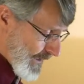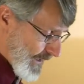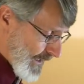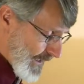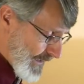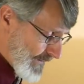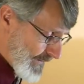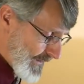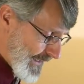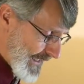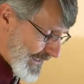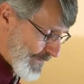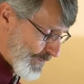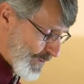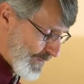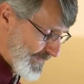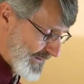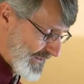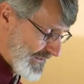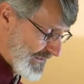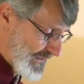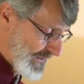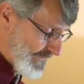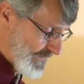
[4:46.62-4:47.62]
and they will
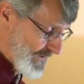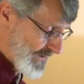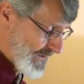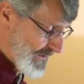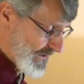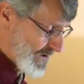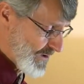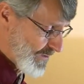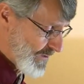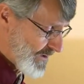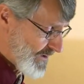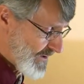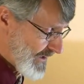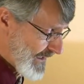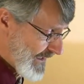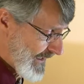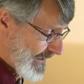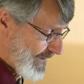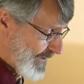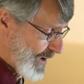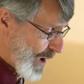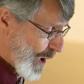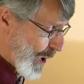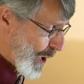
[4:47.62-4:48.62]
be given into his
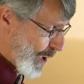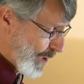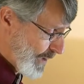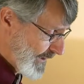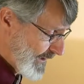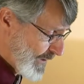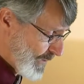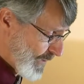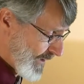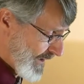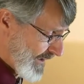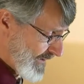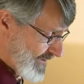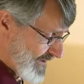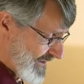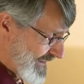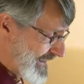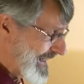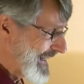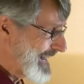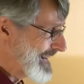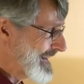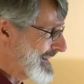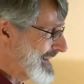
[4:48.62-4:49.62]
hand. The holy ones in
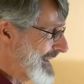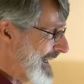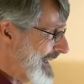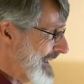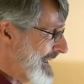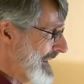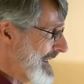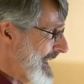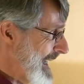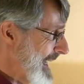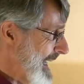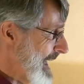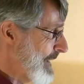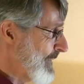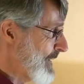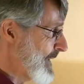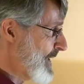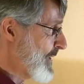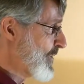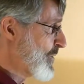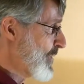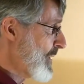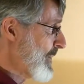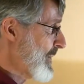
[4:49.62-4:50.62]
that second half of
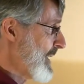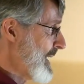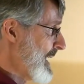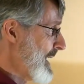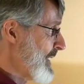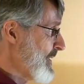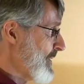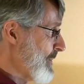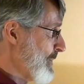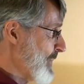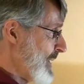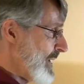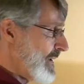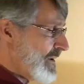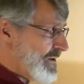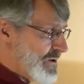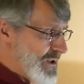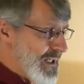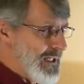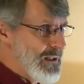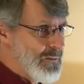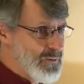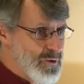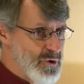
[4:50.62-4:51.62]
the tribulation period,
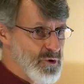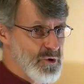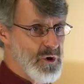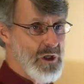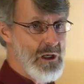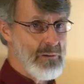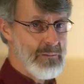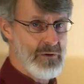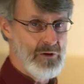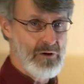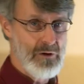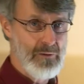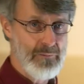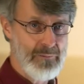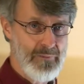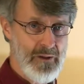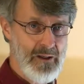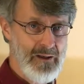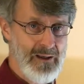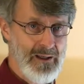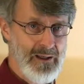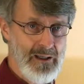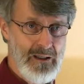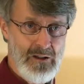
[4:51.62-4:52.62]
Jacob's trouble,
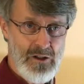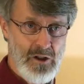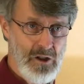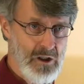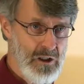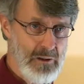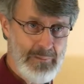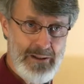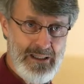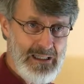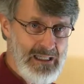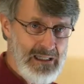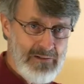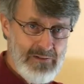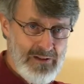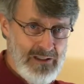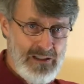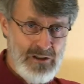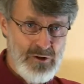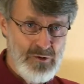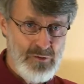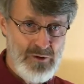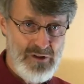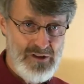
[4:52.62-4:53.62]
they're going to be given
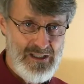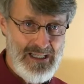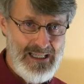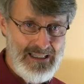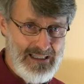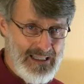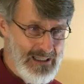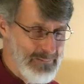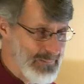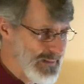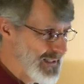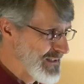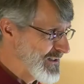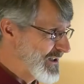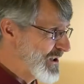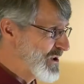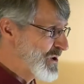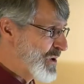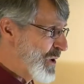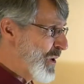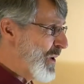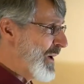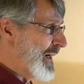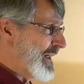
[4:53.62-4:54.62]
into his hand. That means he's
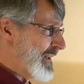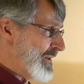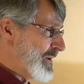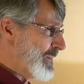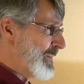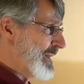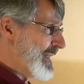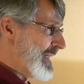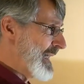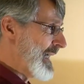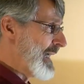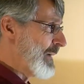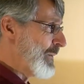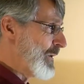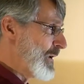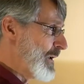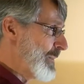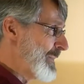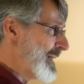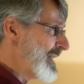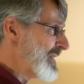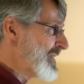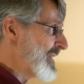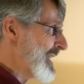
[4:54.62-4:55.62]
going to be able to
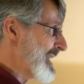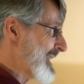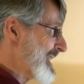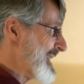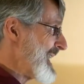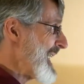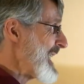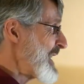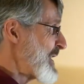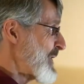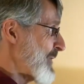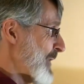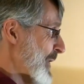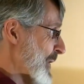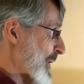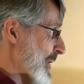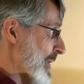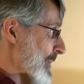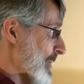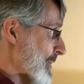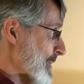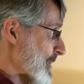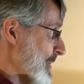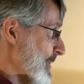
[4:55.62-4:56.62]
be
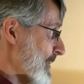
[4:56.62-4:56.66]
successful.